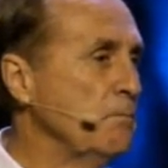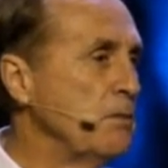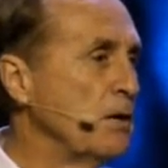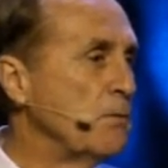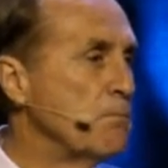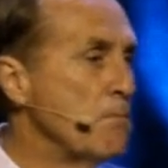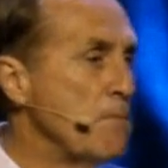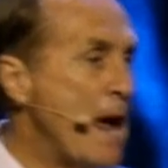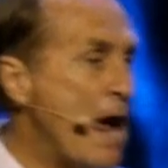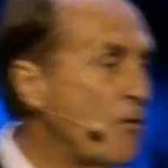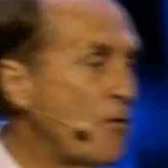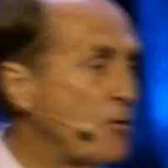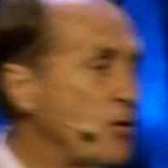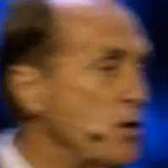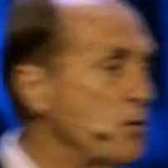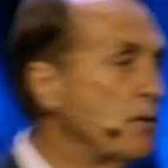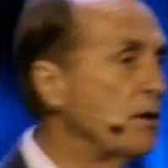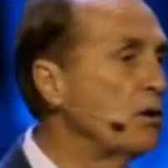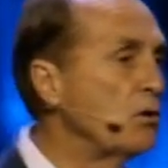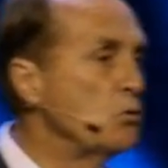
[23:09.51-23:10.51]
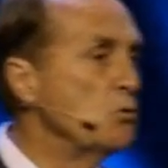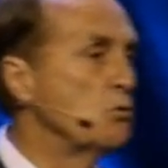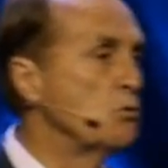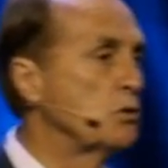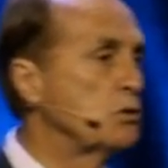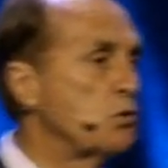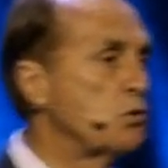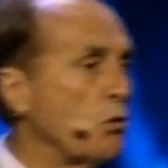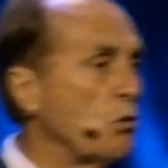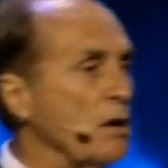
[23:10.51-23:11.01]
But Matthew and
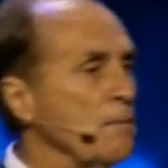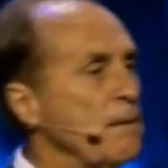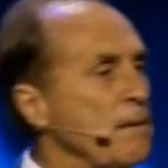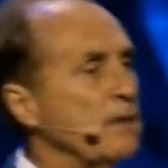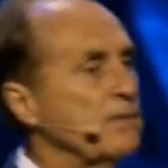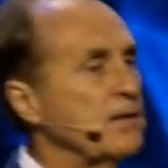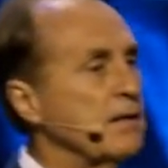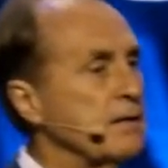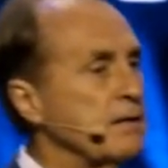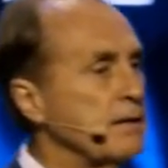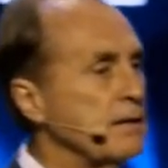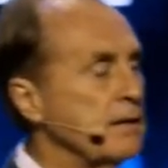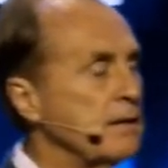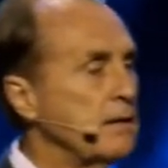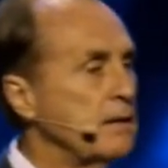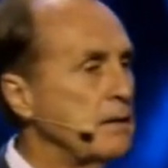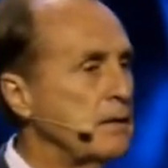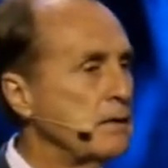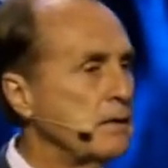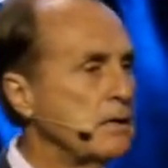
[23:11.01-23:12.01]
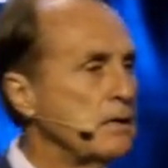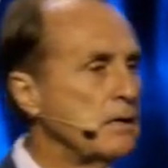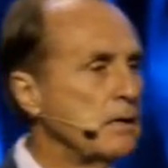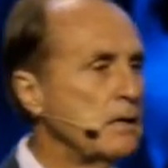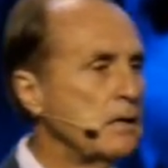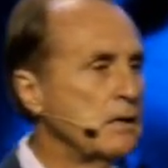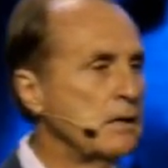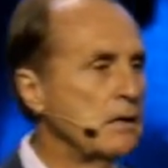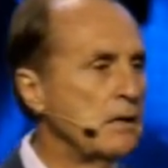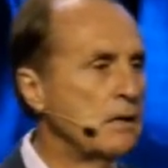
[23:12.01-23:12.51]
Luke talk about that.
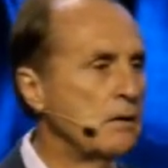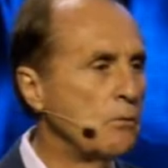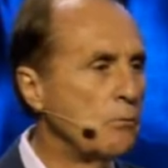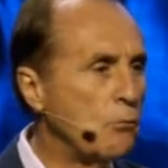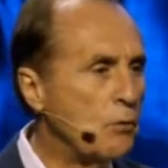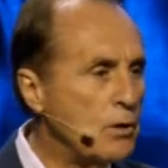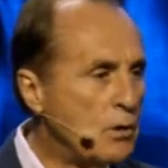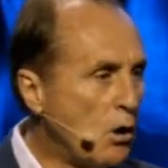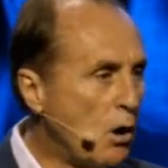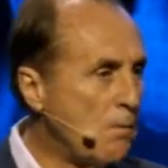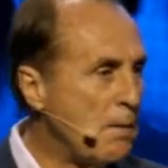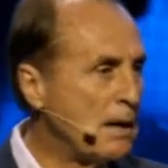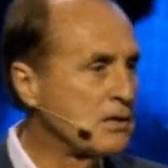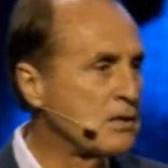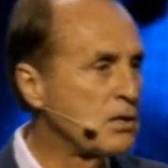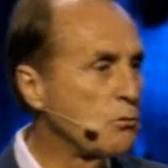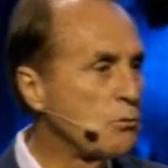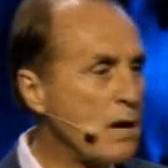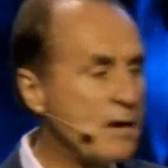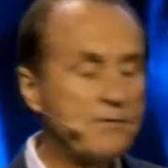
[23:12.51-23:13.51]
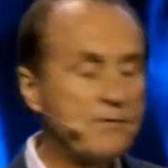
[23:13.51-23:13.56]
We know about the